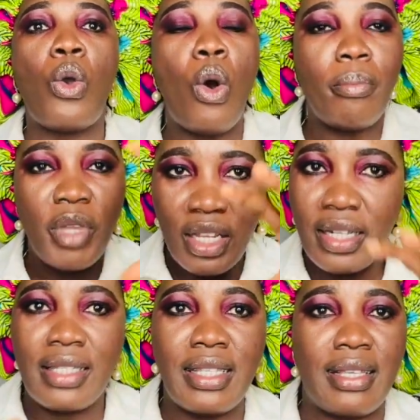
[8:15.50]

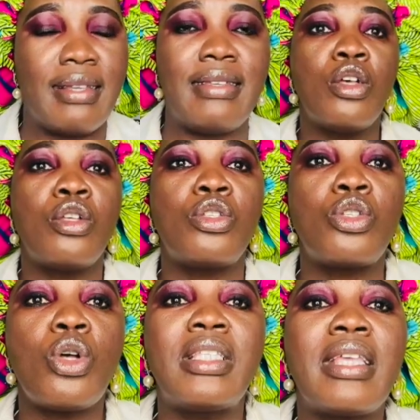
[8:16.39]
community.
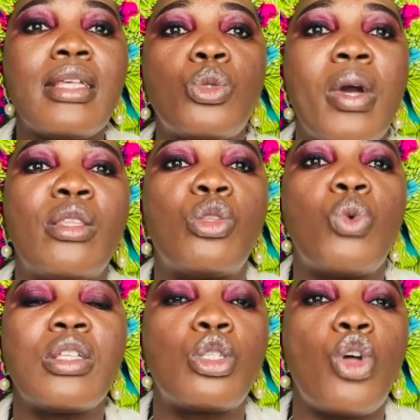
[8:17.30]
So this
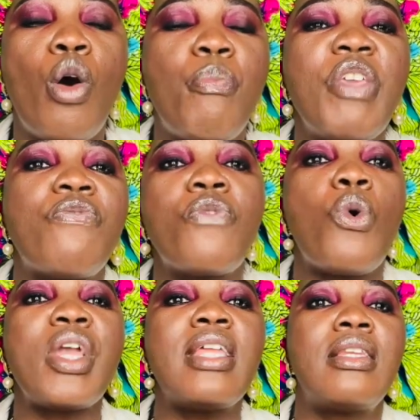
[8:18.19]
was done
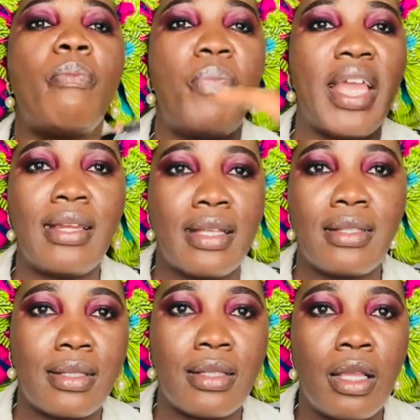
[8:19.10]
before
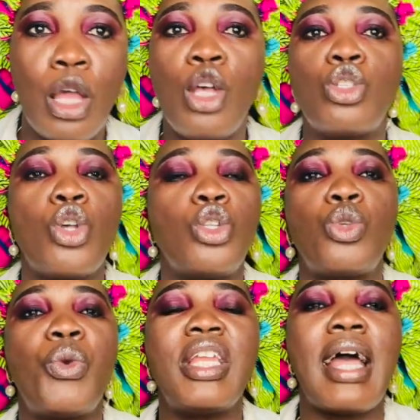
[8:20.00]
independence. So
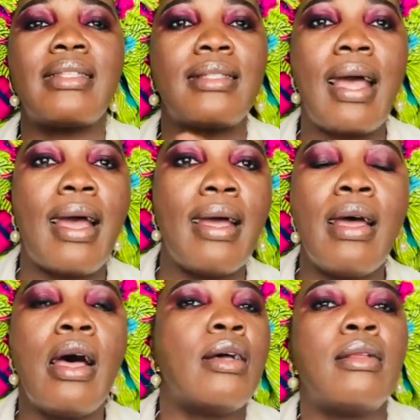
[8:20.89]
during that time,
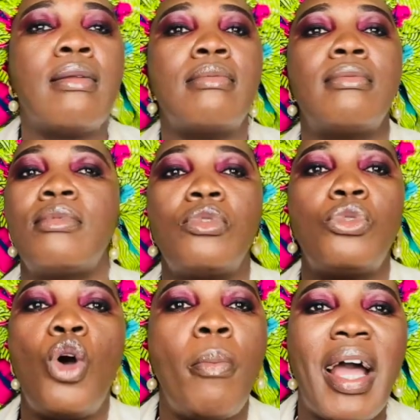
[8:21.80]

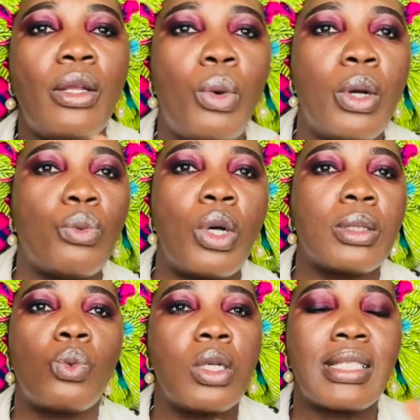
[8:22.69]
nobody
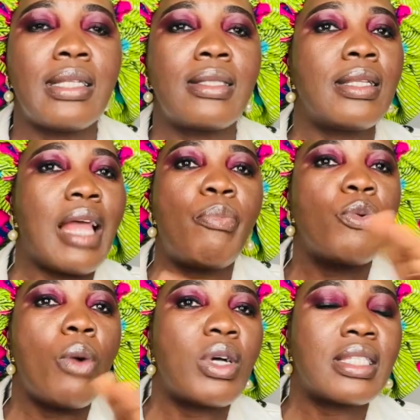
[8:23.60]
was citizen.
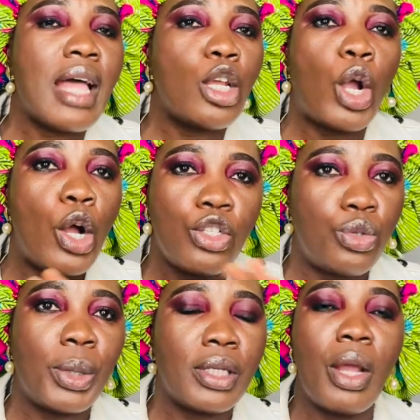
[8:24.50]
Liberia was not a
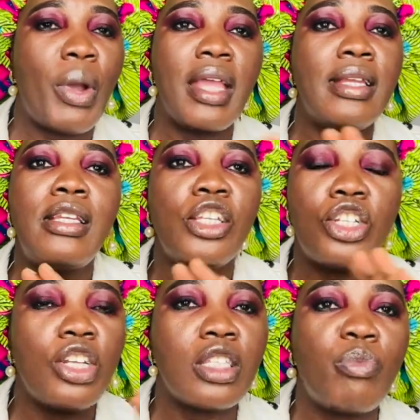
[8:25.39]
country. There were
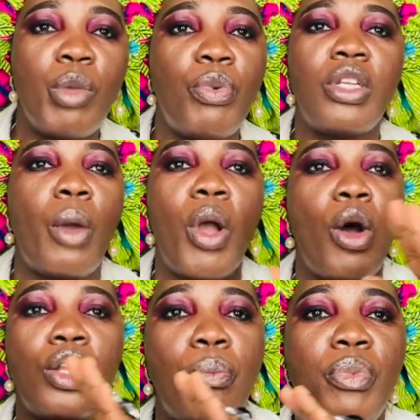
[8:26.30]
indigenous people. There
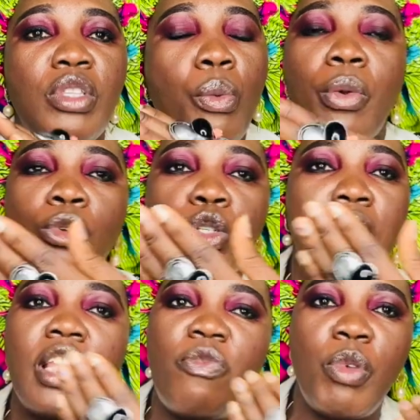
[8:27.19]
were those
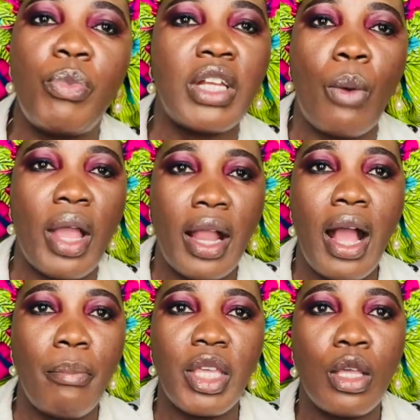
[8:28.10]
slave people that were
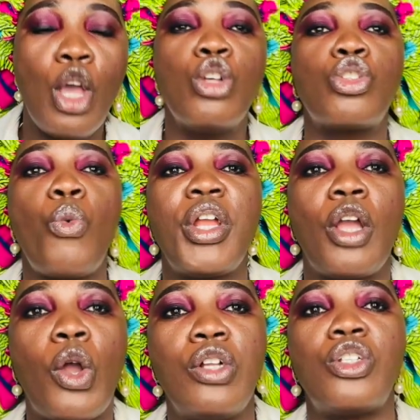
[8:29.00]
coming. So when the
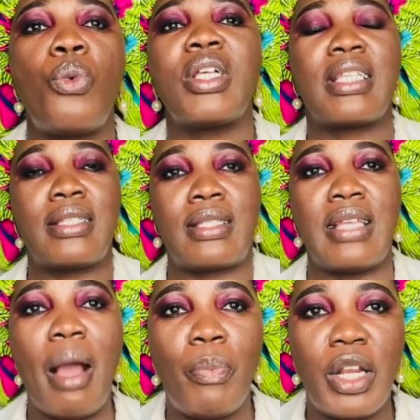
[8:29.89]
country was
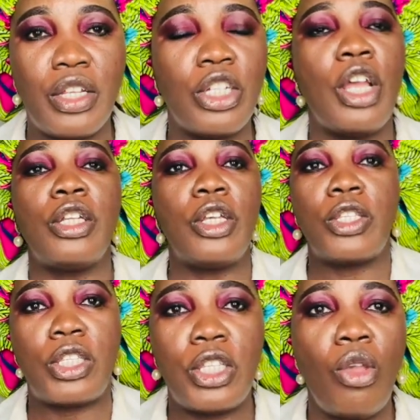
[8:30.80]
established, the
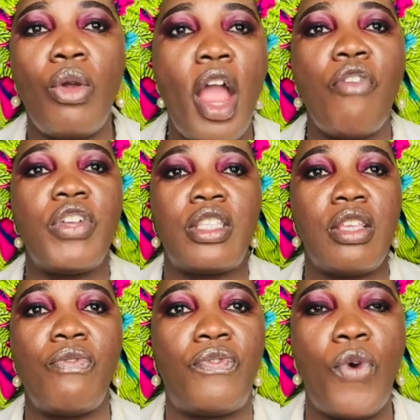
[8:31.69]
seal,
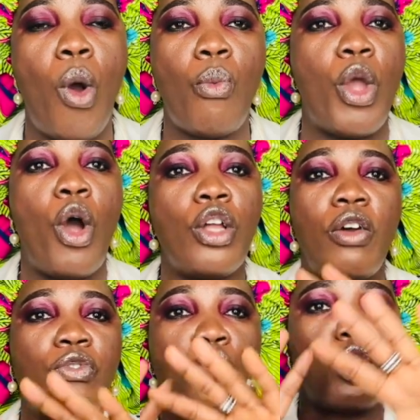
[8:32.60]
everything formed with all
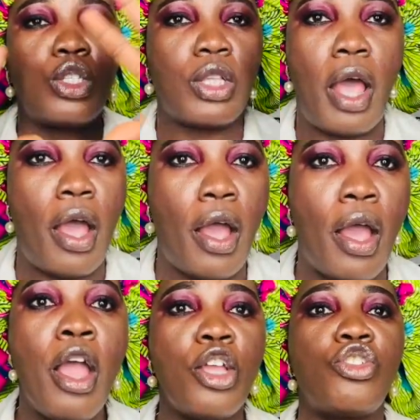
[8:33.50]
of those
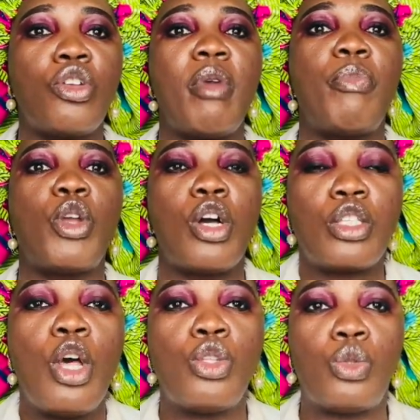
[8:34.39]
instruments, because